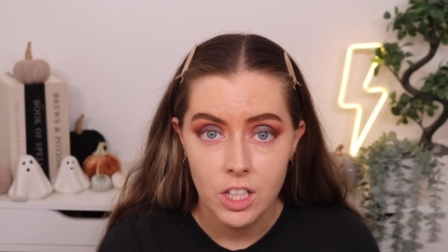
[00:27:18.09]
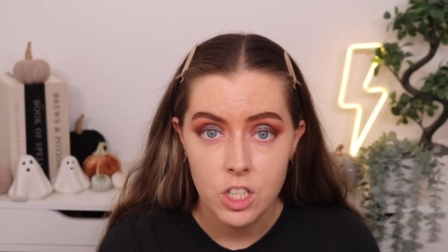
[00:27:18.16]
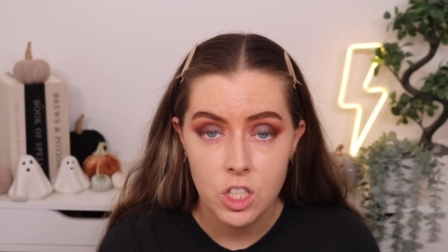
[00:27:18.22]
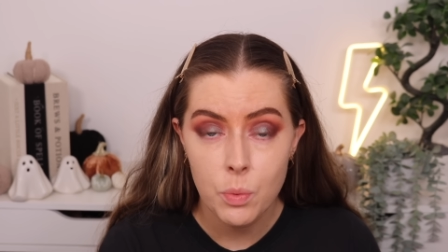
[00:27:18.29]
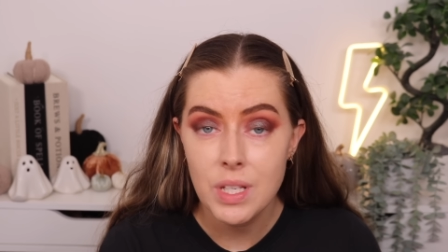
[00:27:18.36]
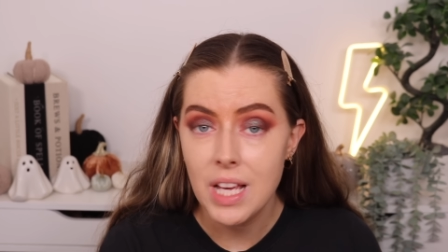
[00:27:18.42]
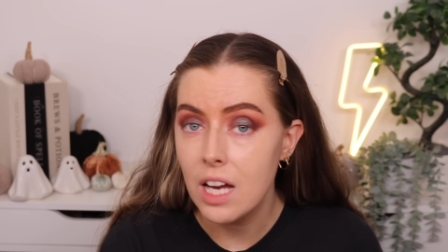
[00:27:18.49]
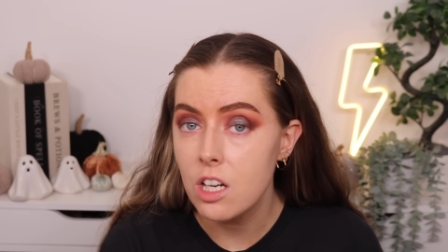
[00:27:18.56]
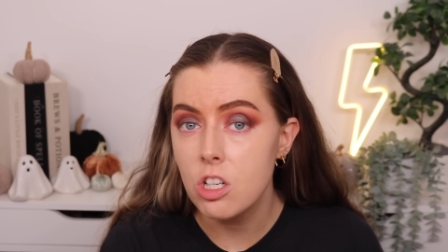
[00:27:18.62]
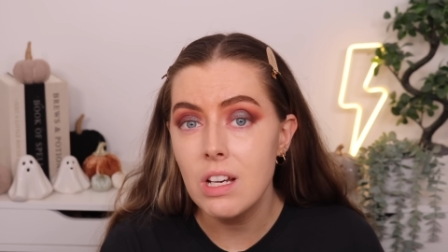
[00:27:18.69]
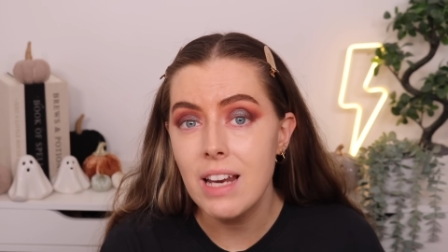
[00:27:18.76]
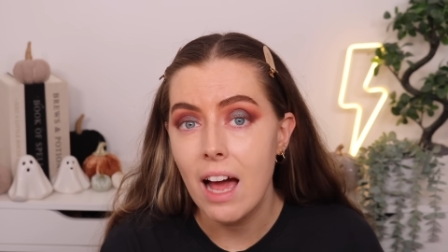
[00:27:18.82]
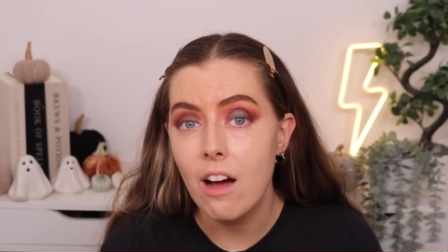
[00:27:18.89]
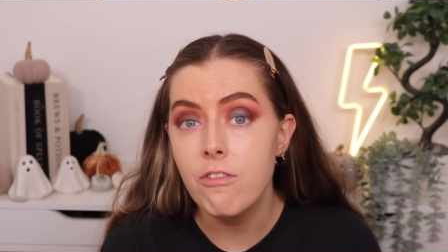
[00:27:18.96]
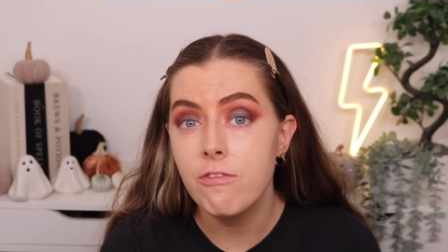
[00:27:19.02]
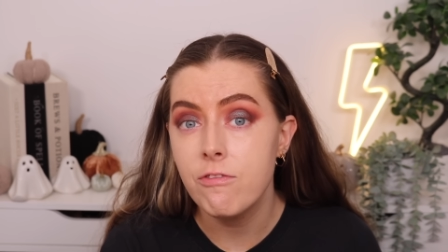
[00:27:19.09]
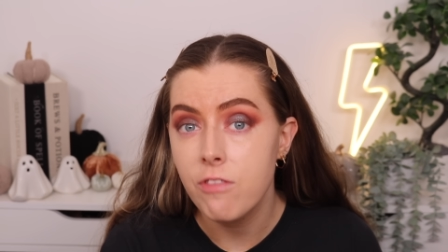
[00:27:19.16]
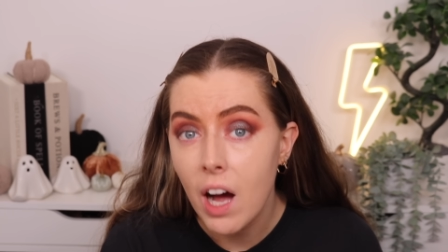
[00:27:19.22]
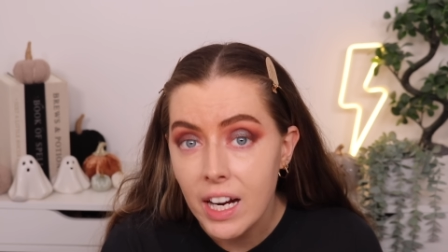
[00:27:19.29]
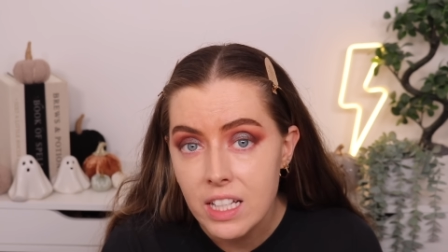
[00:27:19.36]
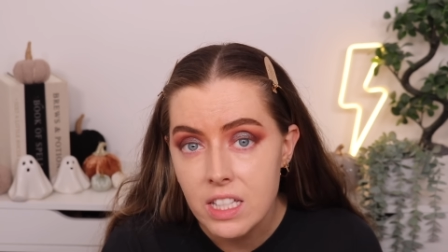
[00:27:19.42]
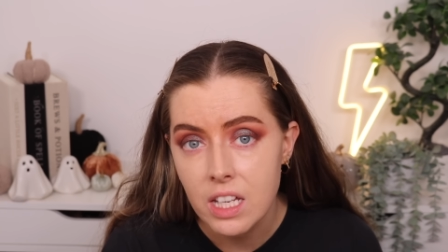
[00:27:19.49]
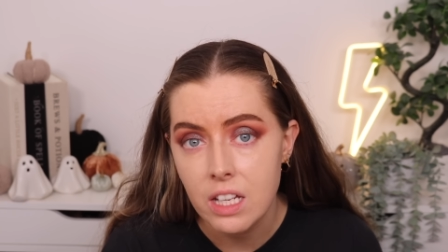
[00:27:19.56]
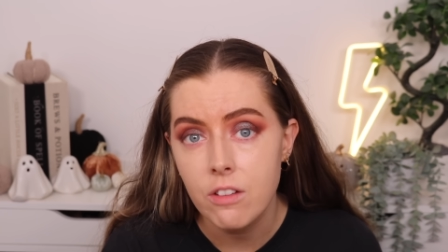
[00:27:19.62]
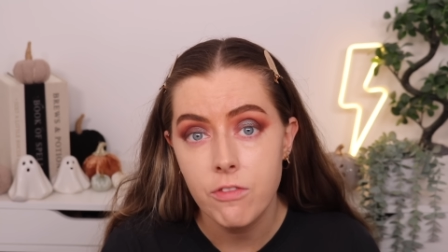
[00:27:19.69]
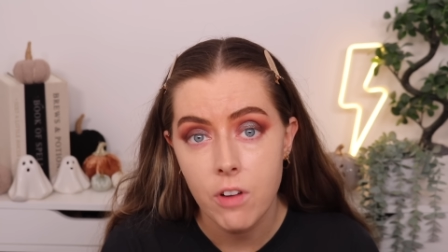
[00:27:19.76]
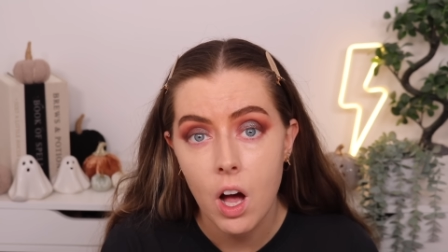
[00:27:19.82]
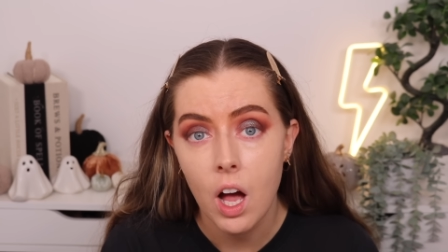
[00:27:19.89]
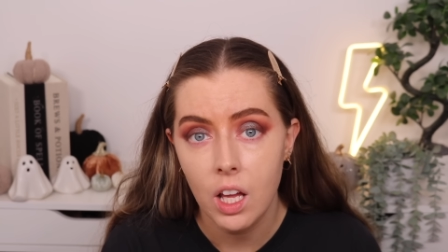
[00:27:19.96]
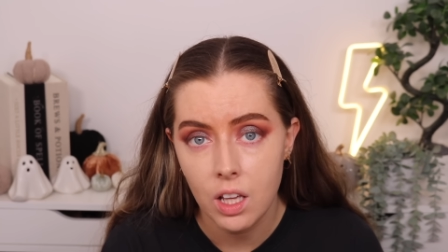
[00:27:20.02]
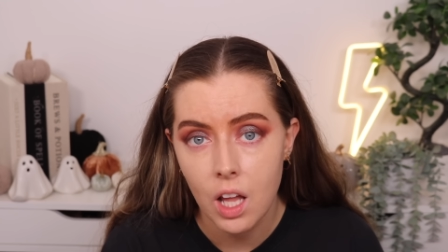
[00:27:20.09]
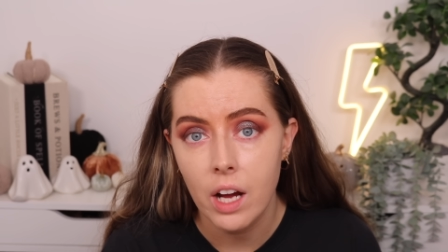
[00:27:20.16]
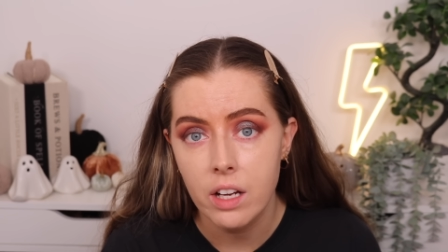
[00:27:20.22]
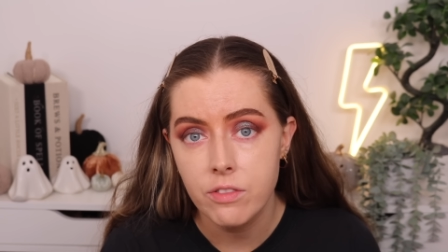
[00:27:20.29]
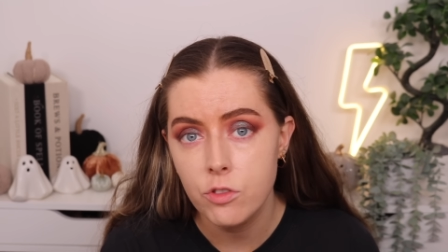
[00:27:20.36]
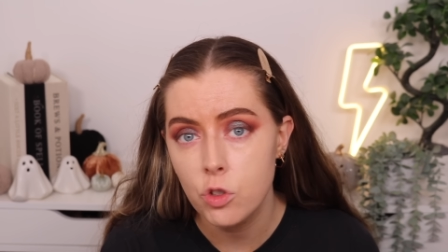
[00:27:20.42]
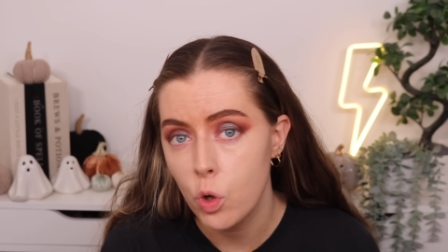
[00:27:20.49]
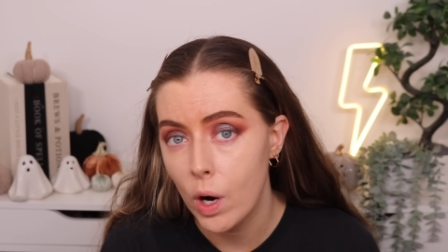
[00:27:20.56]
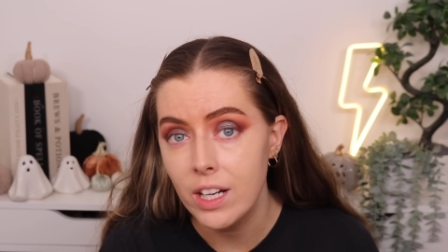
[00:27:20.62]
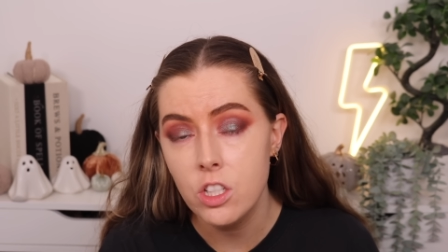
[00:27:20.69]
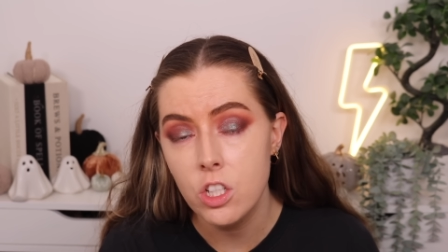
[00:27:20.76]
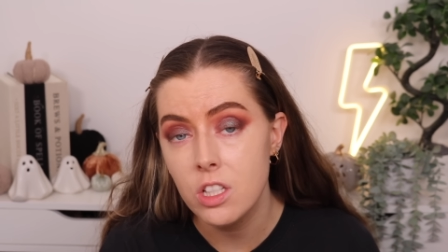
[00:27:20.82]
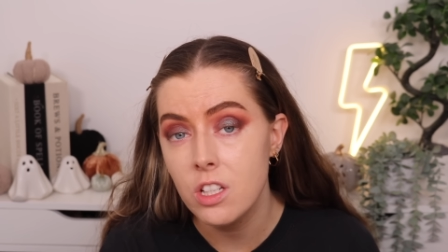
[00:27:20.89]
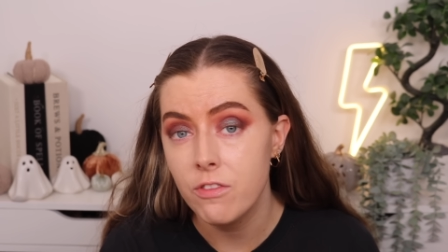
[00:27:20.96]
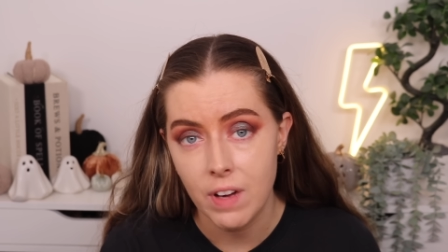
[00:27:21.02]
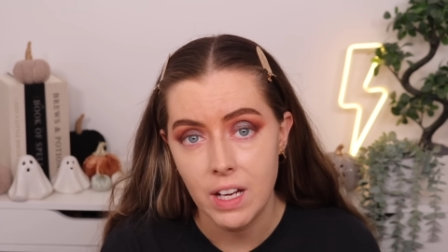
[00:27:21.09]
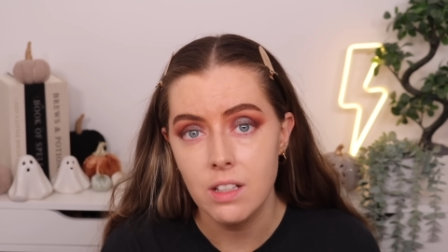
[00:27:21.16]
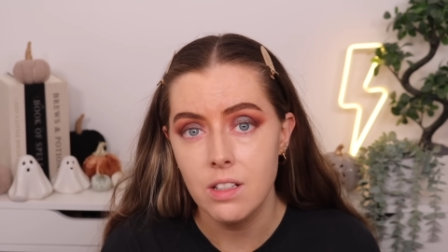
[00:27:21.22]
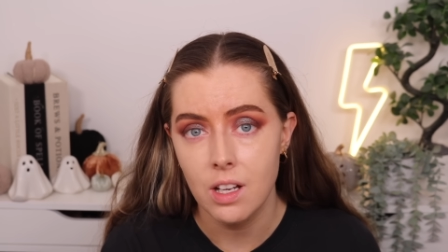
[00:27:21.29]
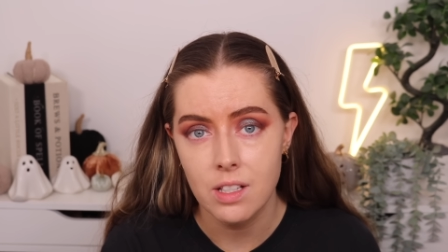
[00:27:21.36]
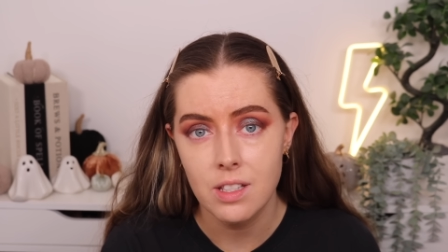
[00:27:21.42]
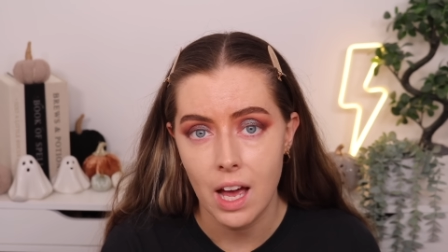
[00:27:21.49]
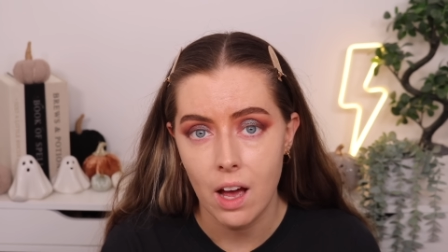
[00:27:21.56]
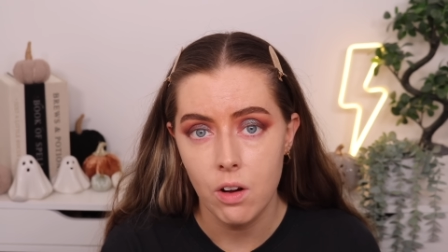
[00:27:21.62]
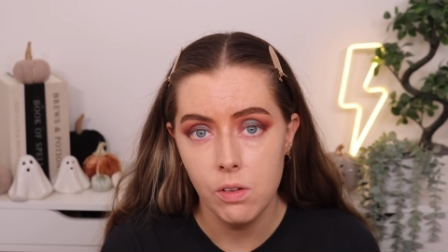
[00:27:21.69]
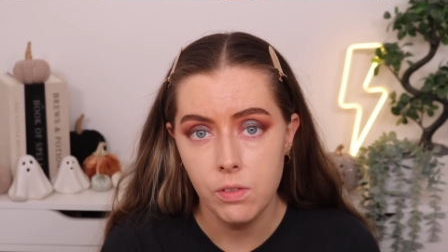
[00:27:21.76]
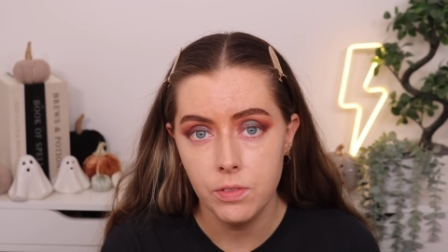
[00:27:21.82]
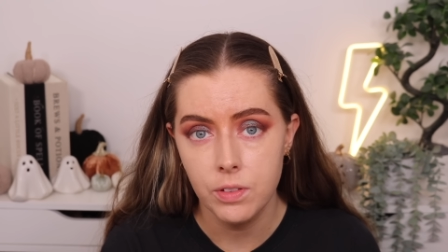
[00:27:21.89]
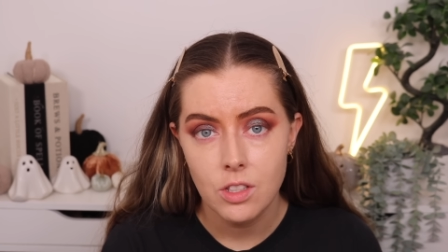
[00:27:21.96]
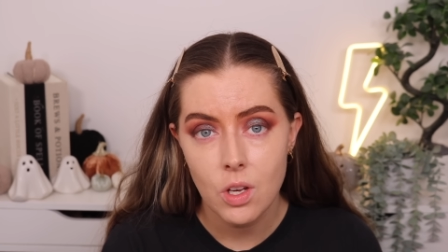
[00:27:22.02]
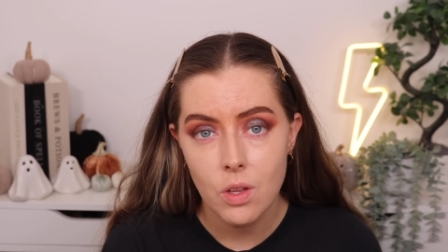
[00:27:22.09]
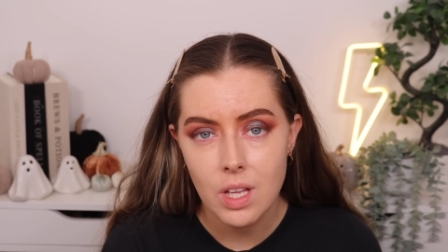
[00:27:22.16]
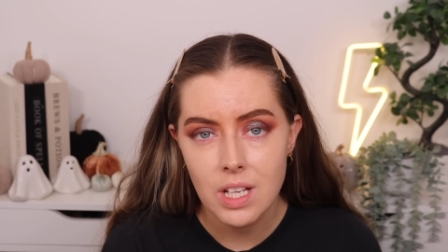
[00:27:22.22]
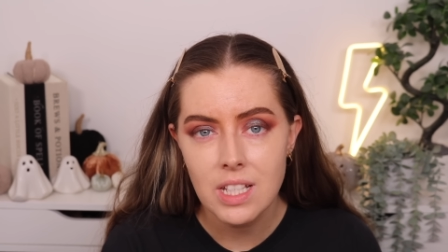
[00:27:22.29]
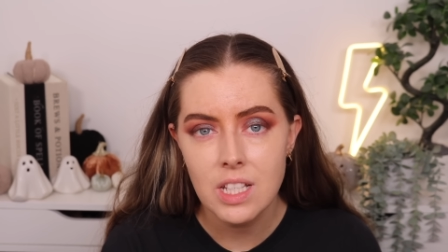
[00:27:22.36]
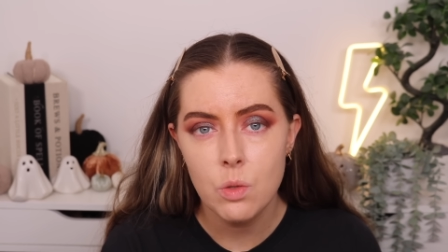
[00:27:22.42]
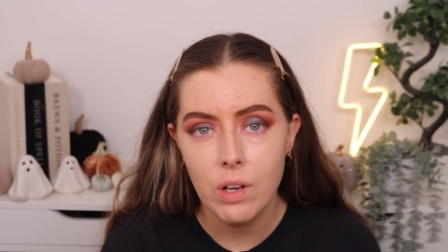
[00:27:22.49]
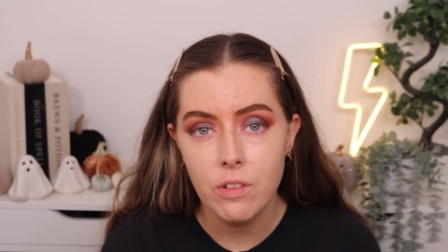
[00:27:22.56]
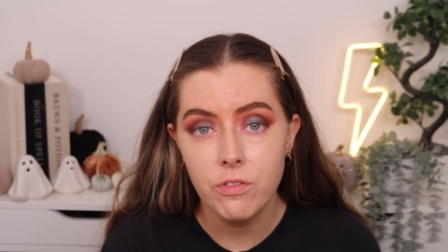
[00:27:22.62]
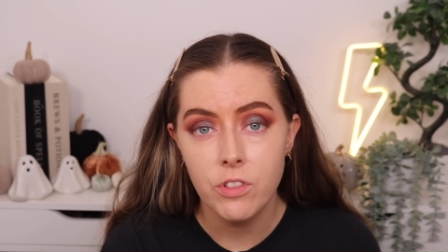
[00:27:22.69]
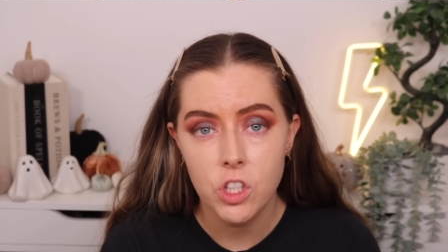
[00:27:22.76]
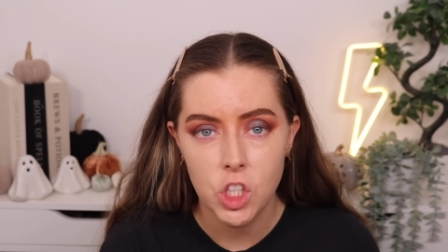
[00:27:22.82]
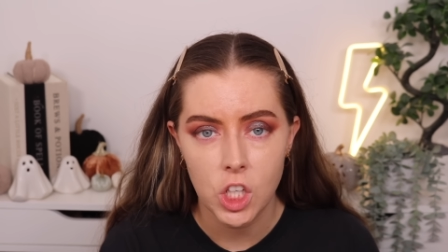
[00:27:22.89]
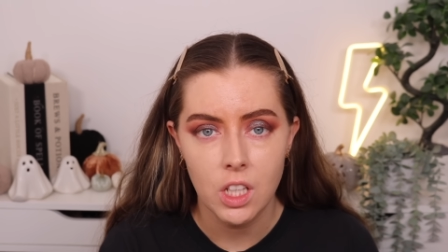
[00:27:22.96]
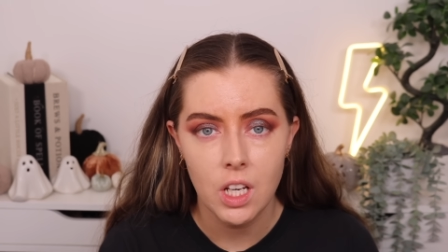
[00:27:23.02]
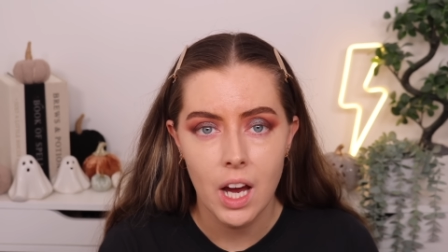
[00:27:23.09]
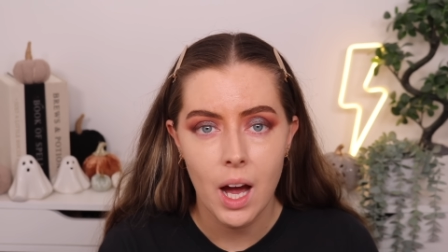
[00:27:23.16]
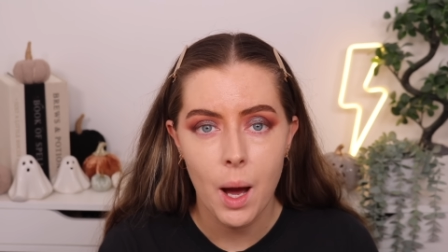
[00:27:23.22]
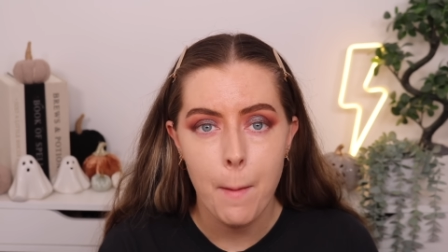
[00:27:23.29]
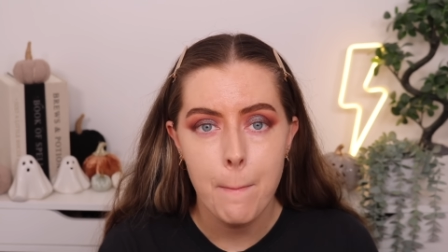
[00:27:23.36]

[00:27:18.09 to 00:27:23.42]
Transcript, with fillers: She was actually now fighting for her life, trying to defend herself. So, this is when Virginia